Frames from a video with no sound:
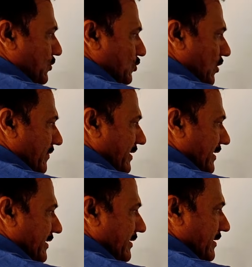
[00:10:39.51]
So I will
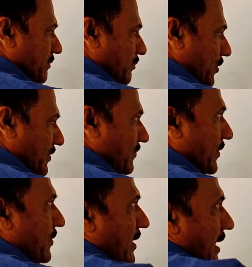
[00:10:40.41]
write here
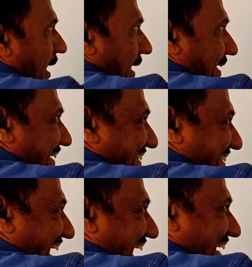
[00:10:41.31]
0.5 and it is
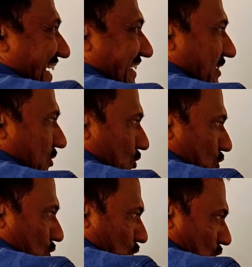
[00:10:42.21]
added.
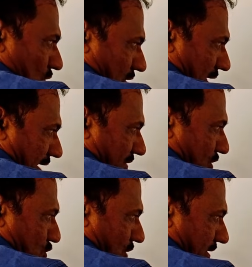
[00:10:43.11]
So I will
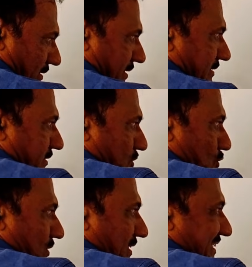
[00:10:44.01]
join this
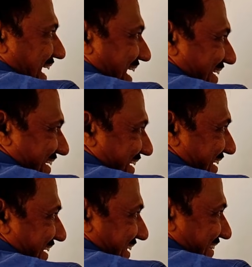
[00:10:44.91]
to this adder.
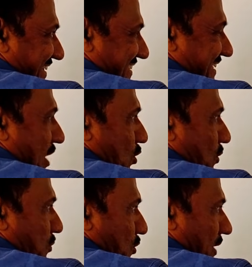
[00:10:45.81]
This
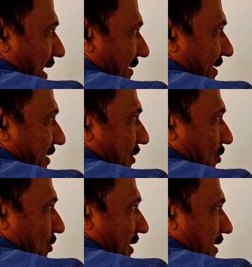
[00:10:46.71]
output I will
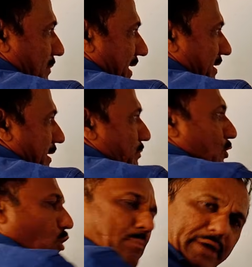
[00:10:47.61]
denote it by
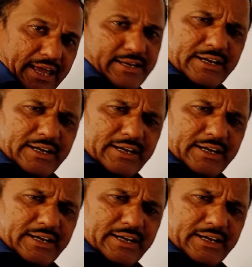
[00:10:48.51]
W of n.